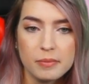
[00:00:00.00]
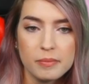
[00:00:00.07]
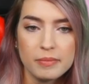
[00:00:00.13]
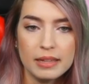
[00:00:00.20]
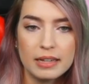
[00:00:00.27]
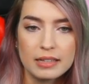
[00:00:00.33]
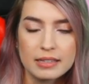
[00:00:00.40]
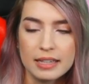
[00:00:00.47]

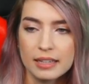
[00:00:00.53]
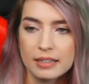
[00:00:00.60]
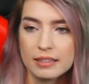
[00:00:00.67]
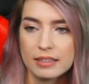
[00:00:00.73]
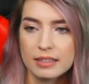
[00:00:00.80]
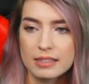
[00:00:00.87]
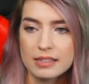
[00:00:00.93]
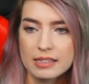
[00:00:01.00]
I'll take a
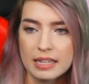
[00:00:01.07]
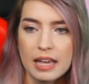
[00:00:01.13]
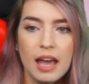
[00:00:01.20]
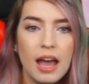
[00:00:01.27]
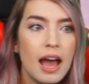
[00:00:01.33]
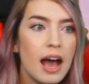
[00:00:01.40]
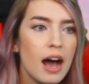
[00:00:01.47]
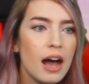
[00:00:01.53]
look and see.
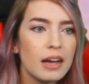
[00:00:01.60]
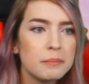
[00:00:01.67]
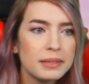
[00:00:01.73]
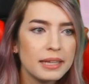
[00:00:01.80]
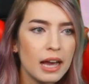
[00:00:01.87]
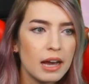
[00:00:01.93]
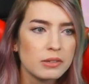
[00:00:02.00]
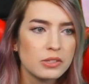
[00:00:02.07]

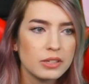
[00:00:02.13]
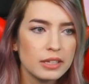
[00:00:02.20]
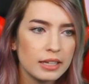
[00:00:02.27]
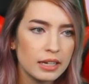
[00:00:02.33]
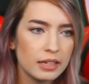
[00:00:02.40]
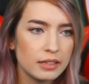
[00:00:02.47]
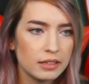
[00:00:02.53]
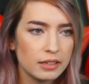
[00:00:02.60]
Yeah, I was looking
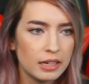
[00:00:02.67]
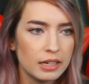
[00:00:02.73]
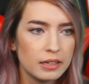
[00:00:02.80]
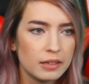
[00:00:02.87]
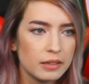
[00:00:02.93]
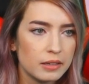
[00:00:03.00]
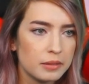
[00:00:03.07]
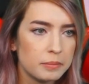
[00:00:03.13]
at
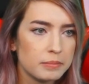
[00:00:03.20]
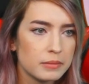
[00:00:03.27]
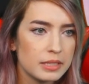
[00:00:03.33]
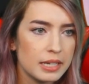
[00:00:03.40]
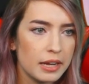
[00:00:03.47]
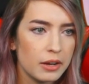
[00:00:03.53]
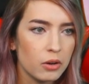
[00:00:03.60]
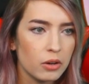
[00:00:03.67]

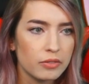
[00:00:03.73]
Teor for